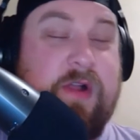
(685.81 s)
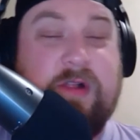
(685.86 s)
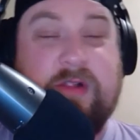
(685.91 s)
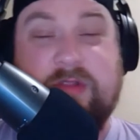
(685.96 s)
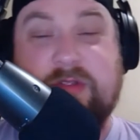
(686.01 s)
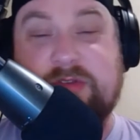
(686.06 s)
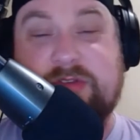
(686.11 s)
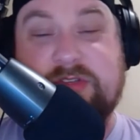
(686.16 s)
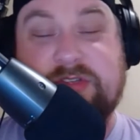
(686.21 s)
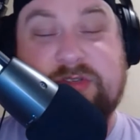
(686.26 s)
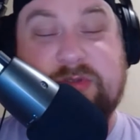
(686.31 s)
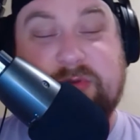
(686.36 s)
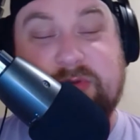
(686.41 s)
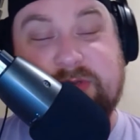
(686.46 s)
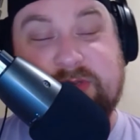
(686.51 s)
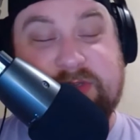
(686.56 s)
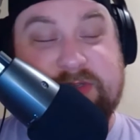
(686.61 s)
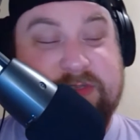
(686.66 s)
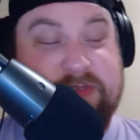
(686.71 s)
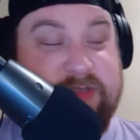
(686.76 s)

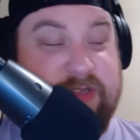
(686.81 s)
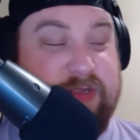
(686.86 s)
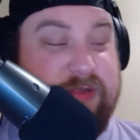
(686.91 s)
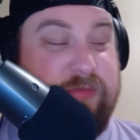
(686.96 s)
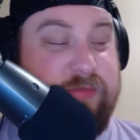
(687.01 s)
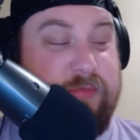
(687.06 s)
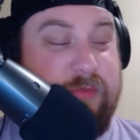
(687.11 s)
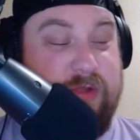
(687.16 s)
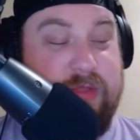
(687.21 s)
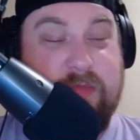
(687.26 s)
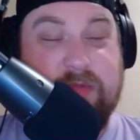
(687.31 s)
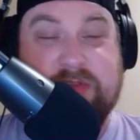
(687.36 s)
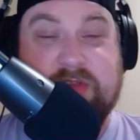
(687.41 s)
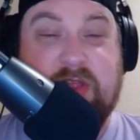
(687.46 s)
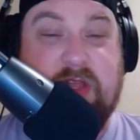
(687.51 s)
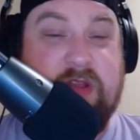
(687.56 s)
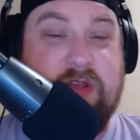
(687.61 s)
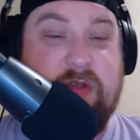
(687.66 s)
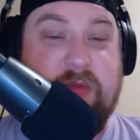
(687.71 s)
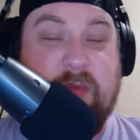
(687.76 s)
Luchasaurus is like one of the most
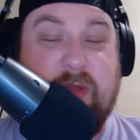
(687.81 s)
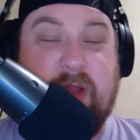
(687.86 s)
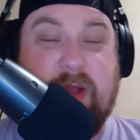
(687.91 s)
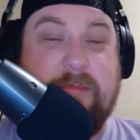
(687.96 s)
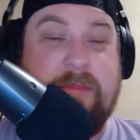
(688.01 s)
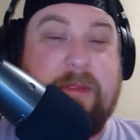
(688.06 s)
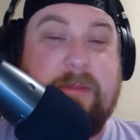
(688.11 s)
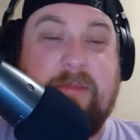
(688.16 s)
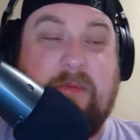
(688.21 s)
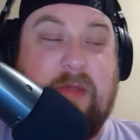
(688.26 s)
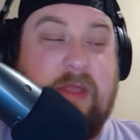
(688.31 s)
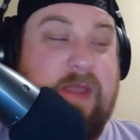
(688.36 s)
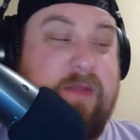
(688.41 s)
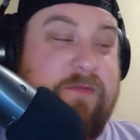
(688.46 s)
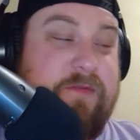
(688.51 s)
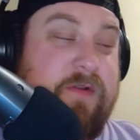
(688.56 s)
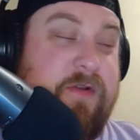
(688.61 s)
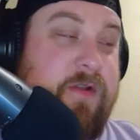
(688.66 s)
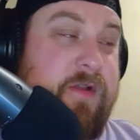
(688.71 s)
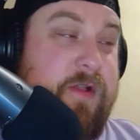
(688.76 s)
underrated people
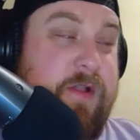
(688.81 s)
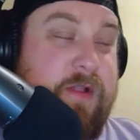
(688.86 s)
ever.